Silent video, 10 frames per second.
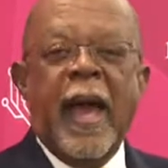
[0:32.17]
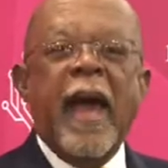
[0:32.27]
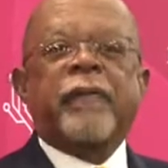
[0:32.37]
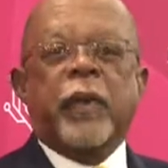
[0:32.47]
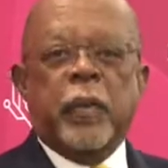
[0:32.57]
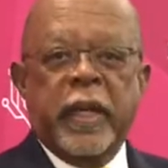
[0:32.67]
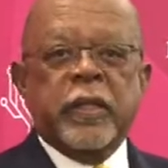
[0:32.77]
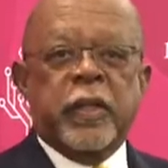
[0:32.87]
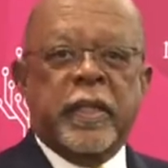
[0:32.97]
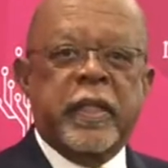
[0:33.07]
after
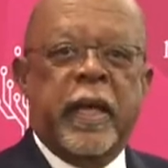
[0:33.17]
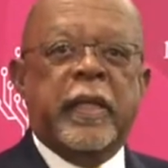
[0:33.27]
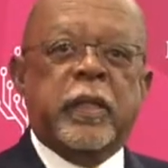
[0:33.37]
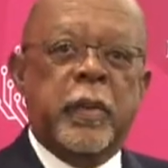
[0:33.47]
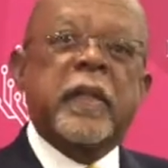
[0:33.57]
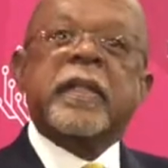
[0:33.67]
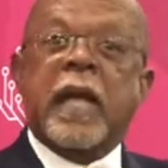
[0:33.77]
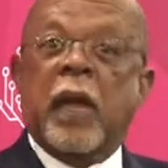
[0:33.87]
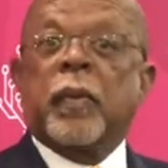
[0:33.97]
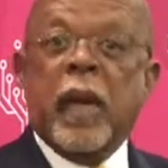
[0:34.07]
Reconstruction ends when the
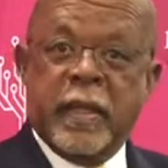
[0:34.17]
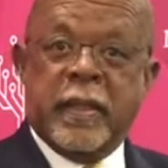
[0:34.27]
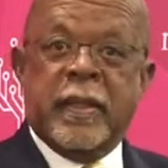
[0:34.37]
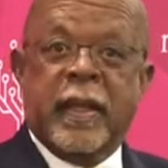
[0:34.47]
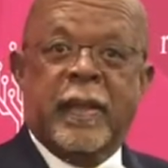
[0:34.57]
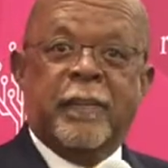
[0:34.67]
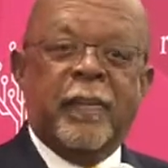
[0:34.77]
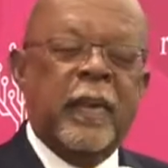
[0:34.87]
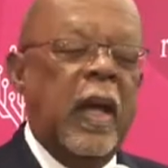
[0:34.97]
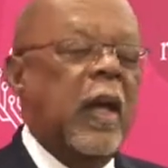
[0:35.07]
South rises again.
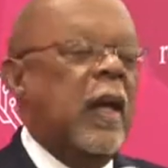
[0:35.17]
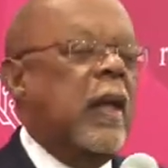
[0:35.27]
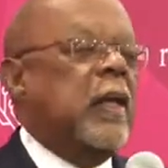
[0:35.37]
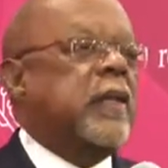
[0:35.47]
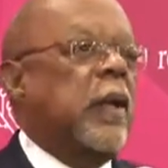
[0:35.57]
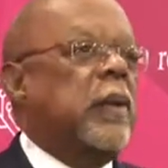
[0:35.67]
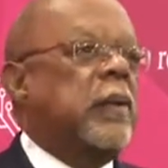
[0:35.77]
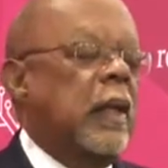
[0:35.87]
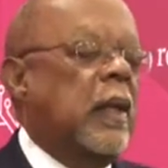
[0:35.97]
So